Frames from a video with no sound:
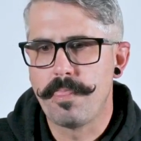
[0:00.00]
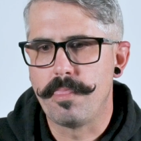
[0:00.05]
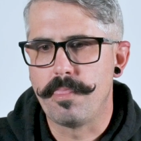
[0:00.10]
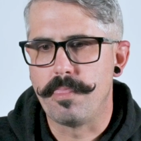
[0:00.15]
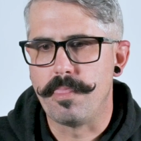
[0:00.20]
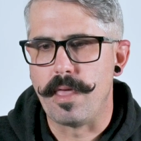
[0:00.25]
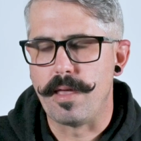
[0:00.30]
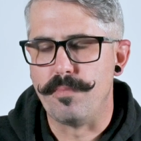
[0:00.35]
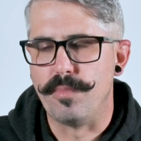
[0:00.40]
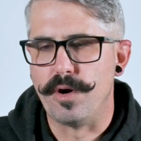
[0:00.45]

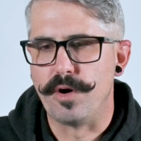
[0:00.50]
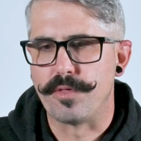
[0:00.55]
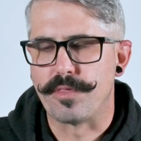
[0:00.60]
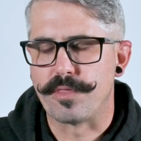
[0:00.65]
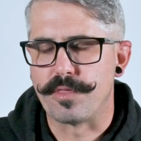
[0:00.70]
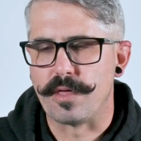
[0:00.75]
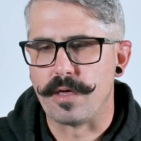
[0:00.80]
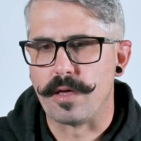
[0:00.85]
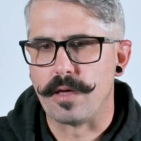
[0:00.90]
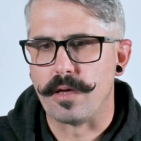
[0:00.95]
they
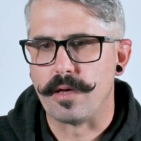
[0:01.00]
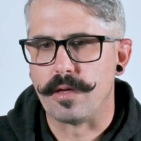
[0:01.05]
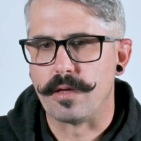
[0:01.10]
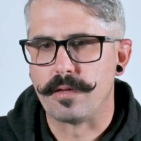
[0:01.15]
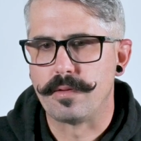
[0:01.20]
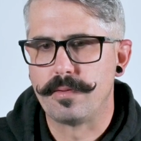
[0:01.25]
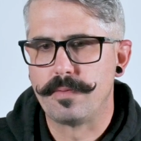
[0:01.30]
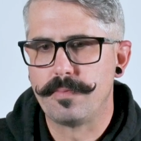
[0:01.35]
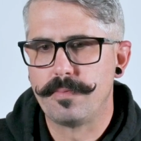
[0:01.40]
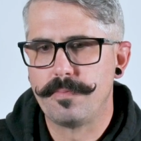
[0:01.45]
both
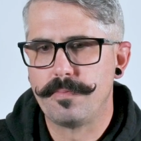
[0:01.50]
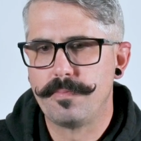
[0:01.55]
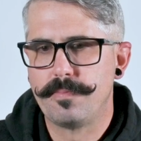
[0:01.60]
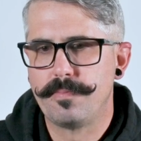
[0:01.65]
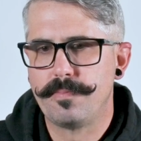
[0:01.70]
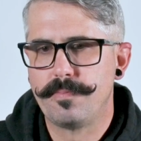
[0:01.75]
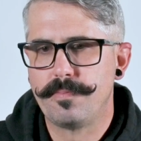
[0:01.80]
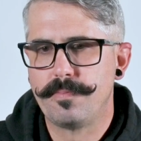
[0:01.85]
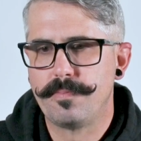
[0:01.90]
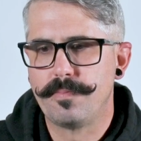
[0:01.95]

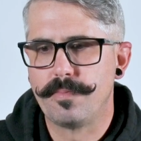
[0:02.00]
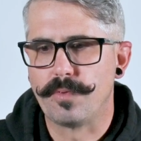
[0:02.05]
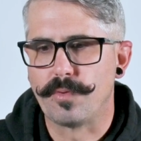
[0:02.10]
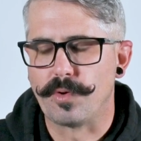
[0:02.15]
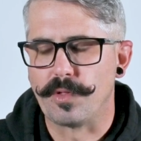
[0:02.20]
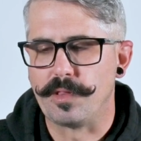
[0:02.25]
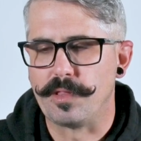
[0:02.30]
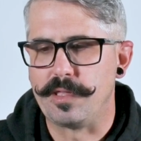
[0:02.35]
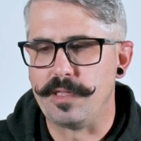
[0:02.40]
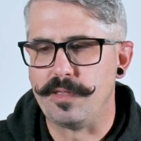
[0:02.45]

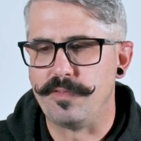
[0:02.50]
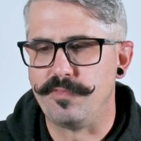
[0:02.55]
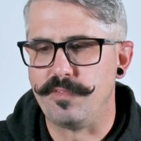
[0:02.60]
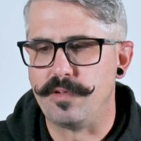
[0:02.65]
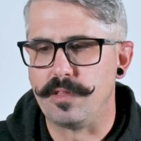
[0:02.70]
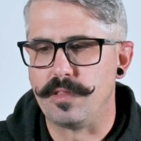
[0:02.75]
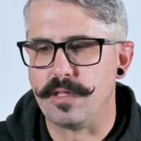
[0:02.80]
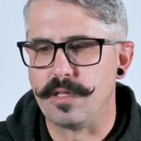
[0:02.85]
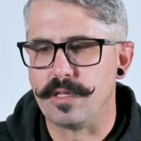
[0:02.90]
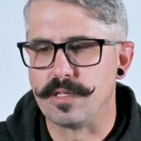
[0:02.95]

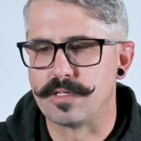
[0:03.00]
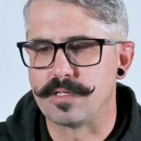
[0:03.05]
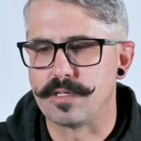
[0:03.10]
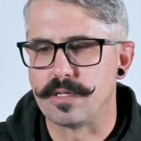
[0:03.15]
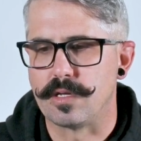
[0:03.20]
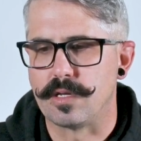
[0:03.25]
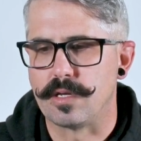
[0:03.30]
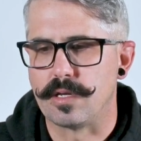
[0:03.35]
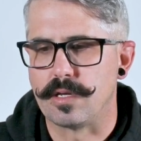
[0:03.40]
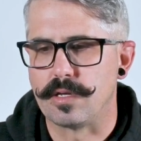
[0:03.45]
relieved this.
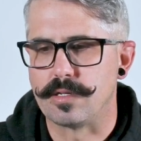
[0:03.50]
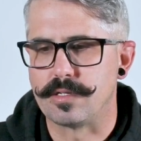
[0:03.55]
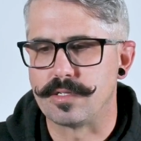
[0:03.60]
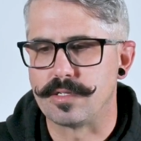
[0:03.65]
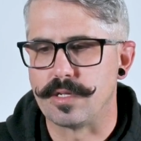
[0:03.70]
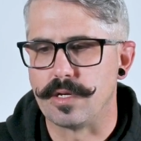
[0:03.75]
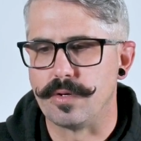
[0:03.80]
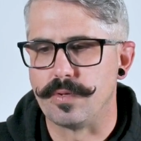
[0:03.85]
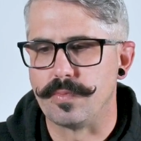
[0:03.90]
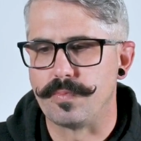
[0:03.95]

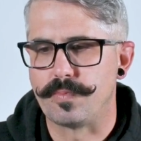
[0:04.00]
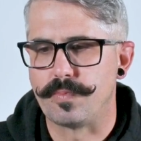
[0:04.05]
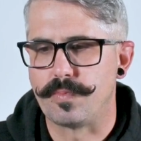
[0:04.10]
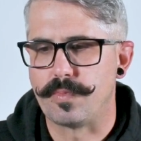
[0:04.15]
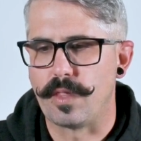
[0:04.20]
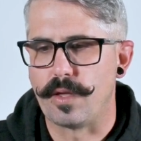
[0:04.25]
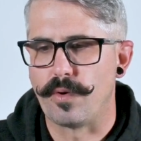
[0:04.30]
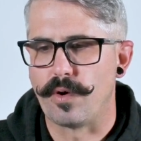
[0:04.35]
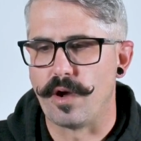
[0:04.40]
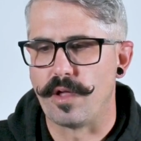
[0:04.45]
So
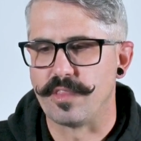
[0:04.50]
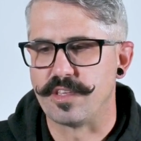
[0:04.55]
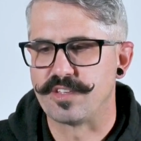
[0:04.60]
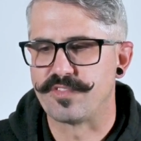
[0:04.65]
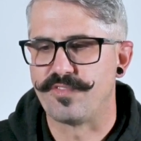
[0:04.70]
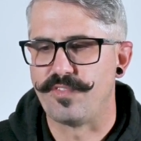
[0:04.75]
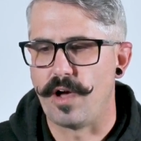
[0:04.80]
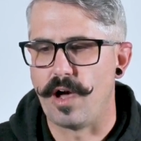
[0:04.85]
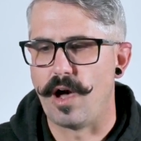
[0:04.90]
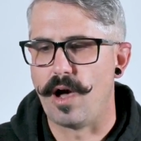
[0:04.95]
they were on this
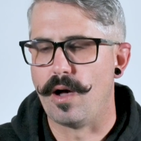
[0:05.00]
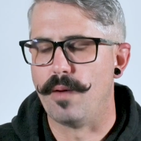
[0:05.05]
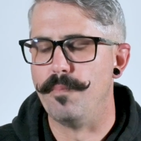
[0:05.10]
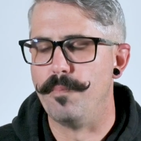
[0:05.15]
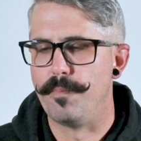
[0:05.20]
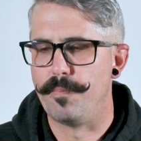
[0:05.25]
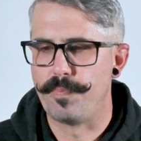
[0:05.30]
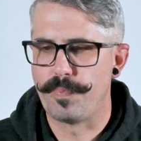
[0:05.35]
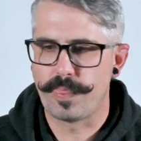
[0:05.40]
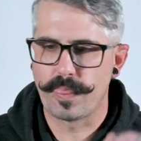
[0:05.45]
fob,
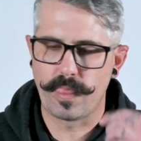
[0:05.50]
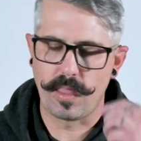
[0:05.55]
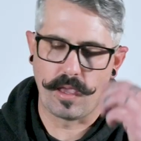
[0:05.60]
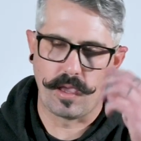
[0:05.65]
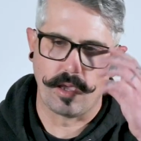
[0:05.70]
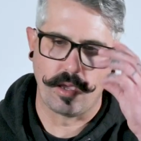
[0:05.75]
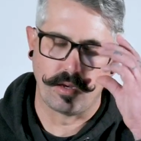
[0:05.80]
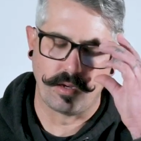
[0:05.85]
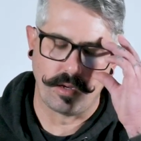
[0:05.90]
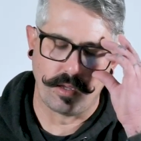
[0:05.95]

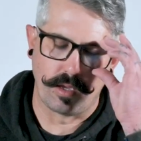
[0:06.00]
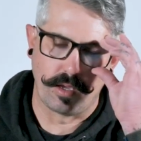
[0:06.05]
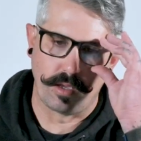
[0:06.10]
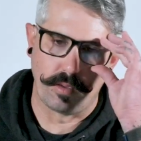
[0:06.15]
and